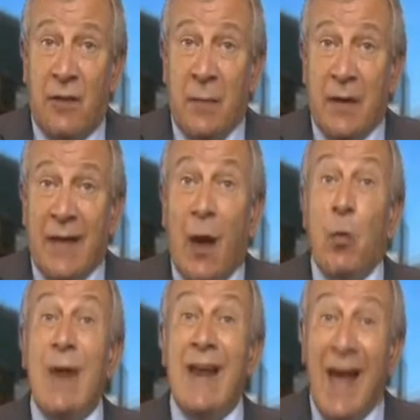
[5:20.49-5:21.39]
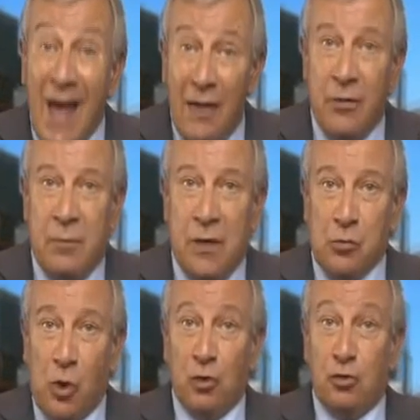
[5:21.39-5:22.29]
of America will have a big
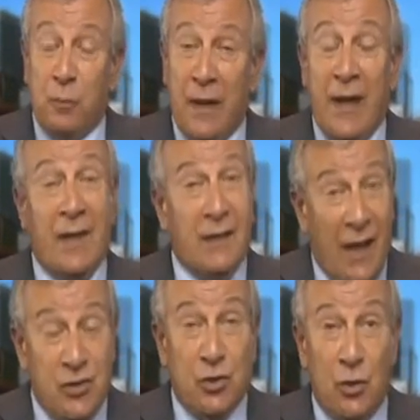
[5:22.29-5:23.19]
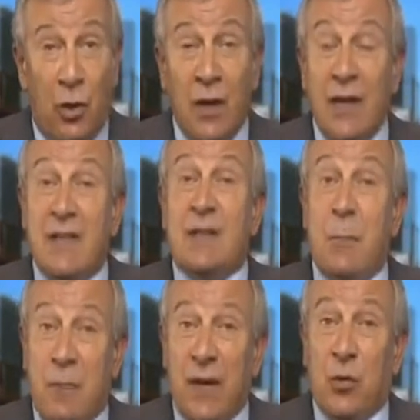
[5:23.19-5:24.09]
role to play, and as you know, it's a
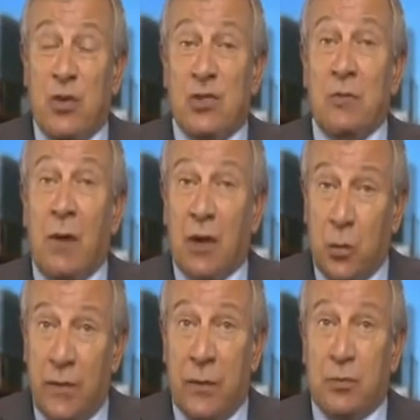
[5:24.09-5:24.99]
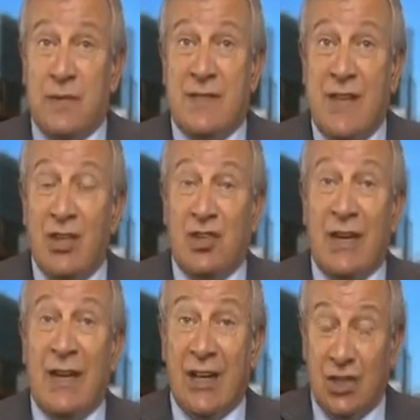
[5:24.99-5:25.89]
big question mark with the
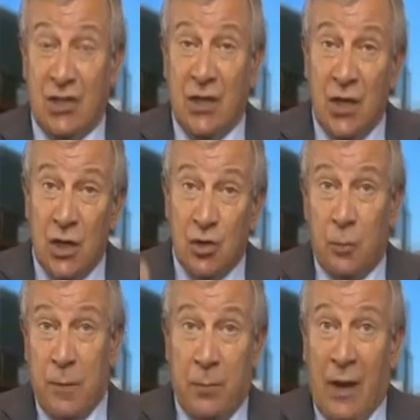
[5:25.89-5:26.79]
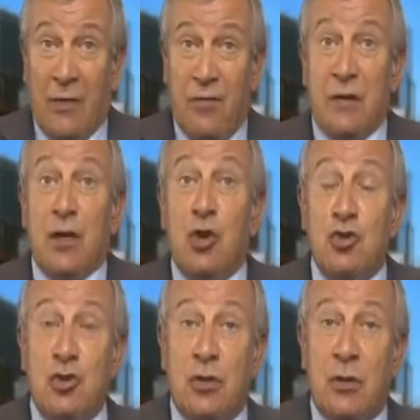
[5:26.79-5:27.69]
presidential election, so people are very
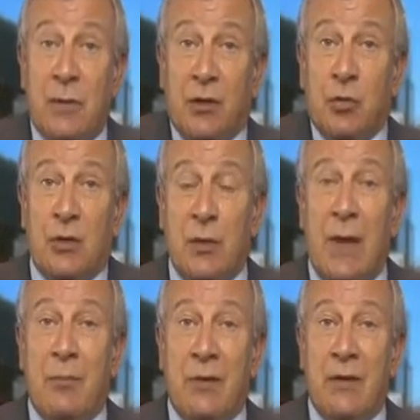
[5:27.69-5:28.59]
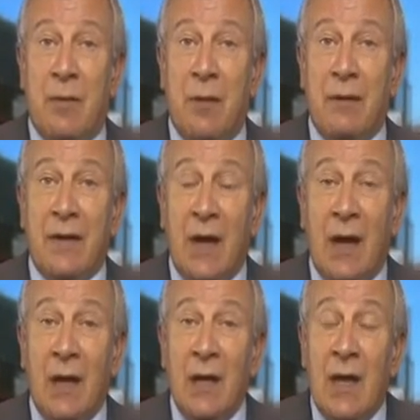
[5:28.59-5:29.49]
concerned about what will happen in
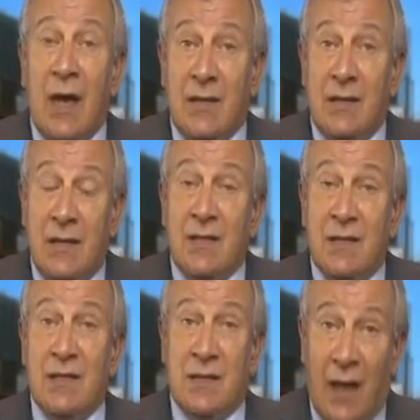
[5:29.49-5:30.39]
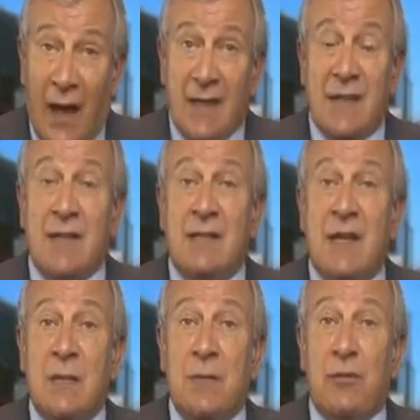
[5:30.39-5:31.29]
America, and it is, as I
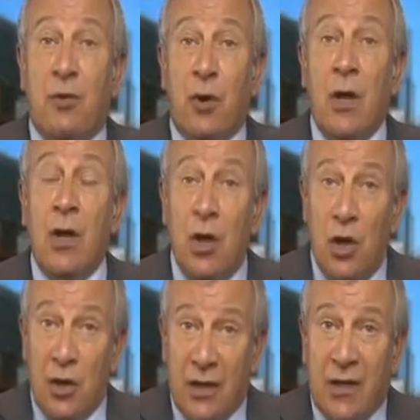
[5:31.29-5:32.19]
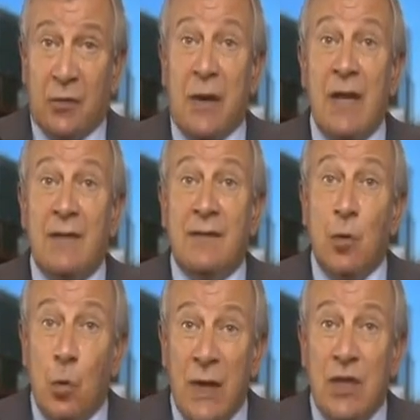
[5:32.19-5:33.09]
said before, a great
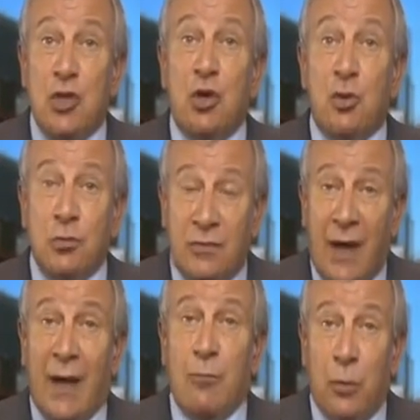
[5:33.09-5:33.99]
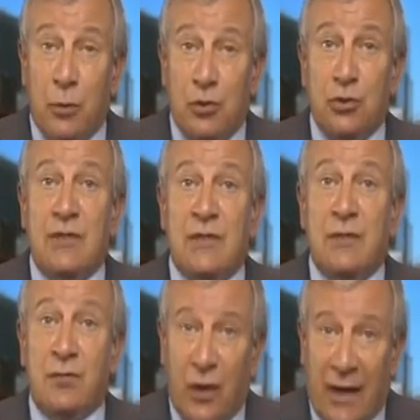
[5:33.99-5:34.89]
window time
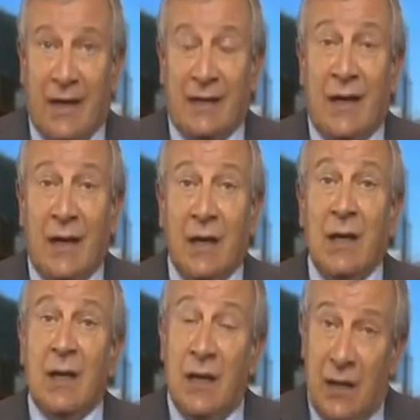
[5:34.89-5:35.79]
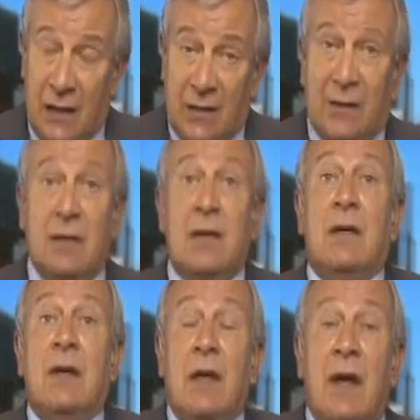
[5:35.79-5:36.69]
opportunity for Canada, and
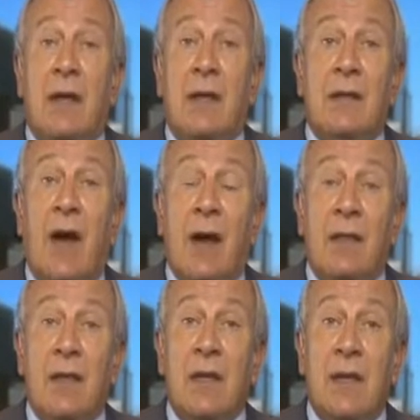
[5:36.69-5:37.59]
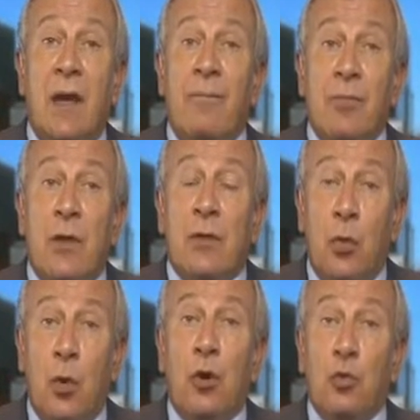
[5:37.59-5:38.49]
I think
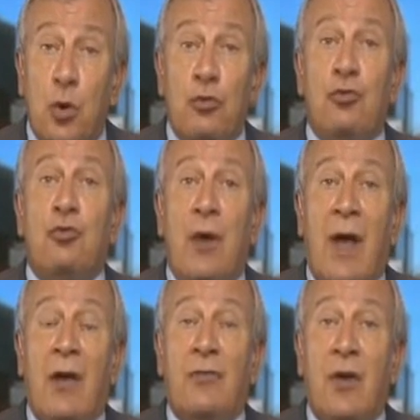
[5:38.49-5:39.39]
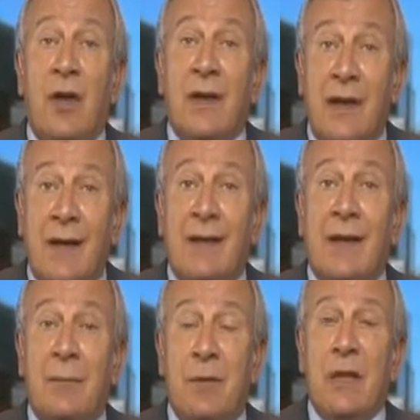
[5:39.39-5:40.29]
the world wants to have
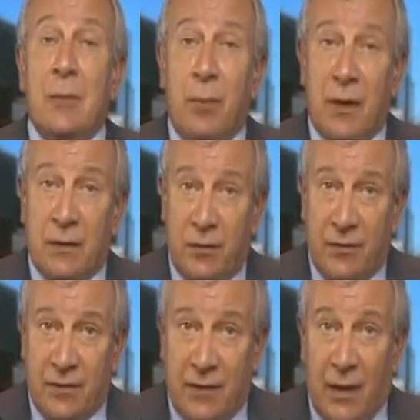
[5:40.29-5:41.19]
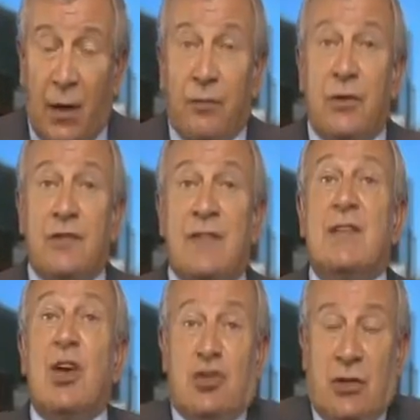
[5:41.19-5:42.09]
Canada being part of the
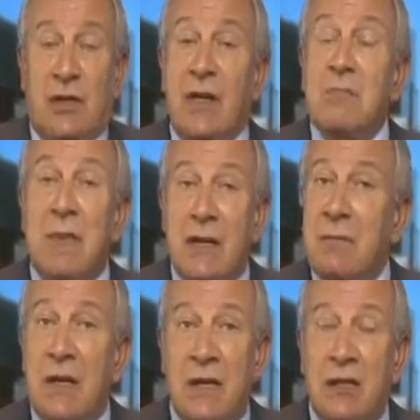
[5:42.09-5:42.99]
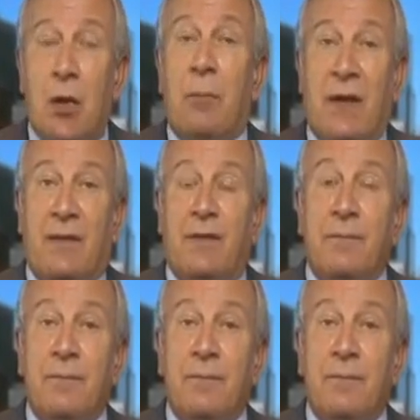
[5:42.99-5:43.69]
discussion in many topics.